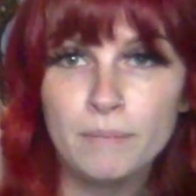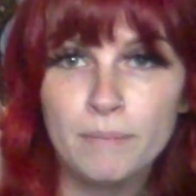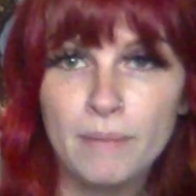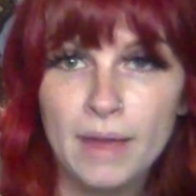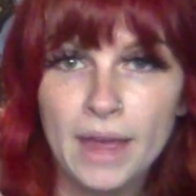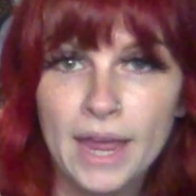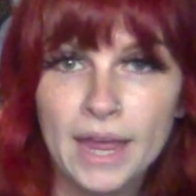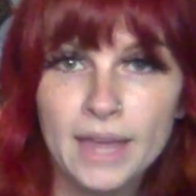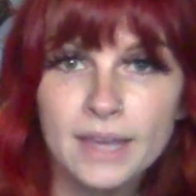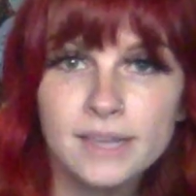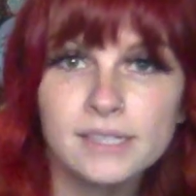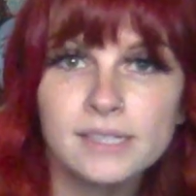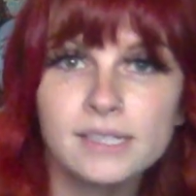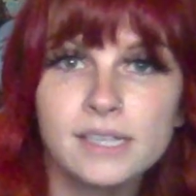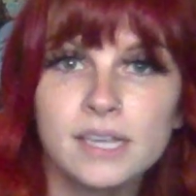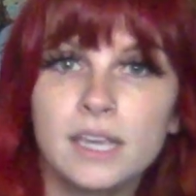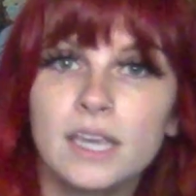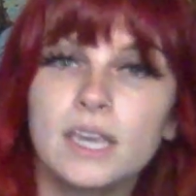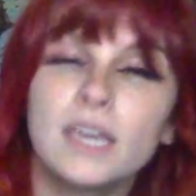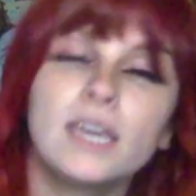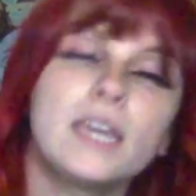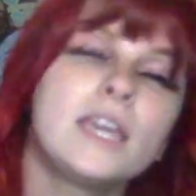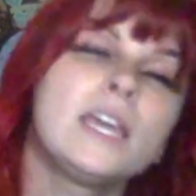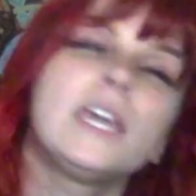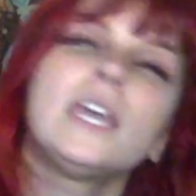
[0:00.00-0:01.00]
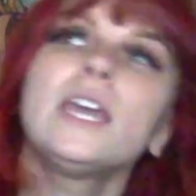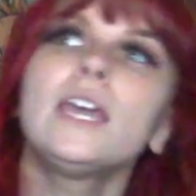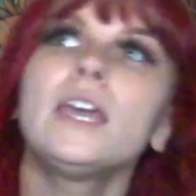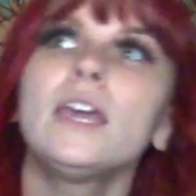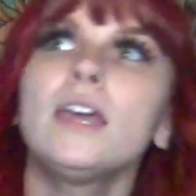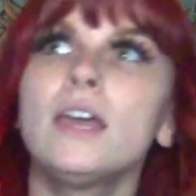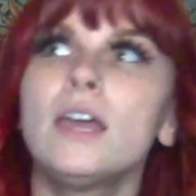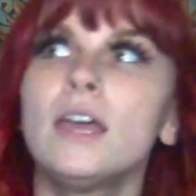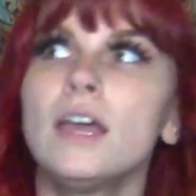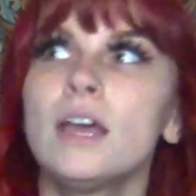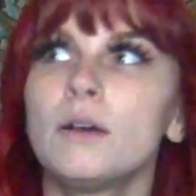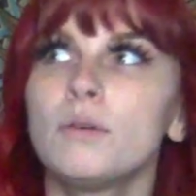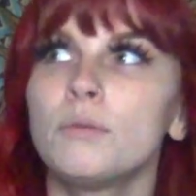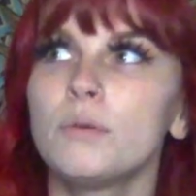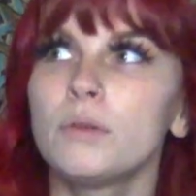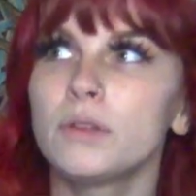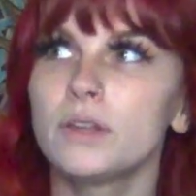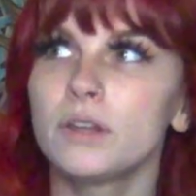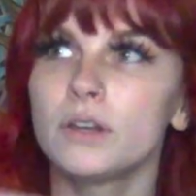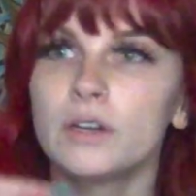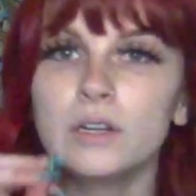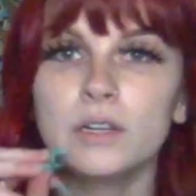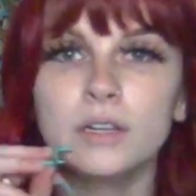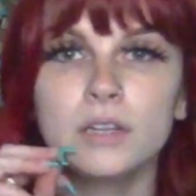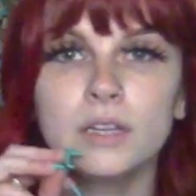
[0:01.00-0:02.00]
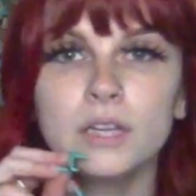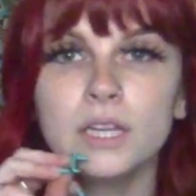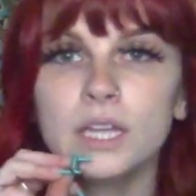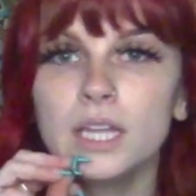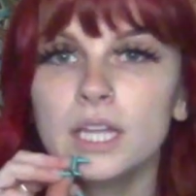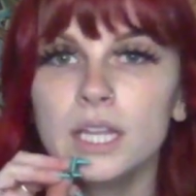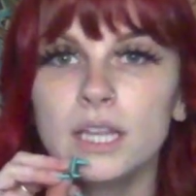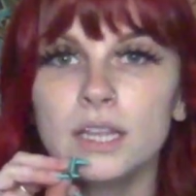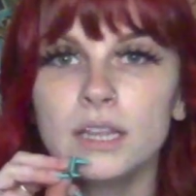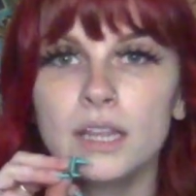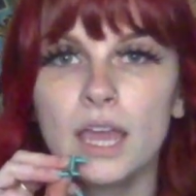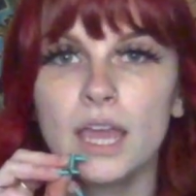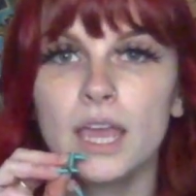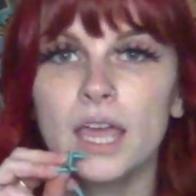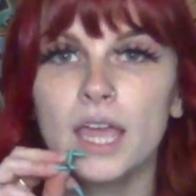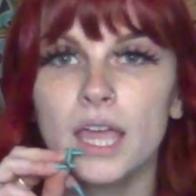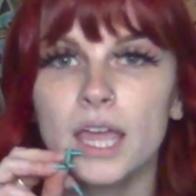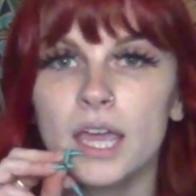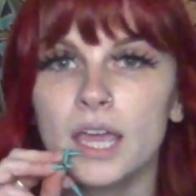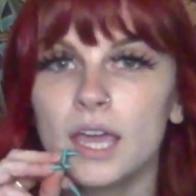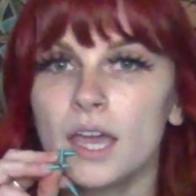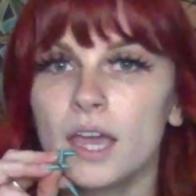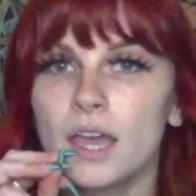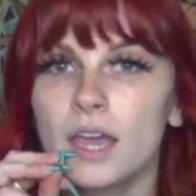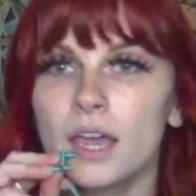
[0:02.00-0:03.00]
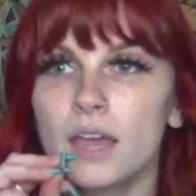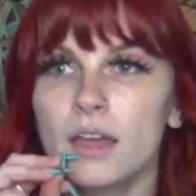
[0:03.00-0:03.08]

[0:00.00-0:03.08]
Max, he will literally like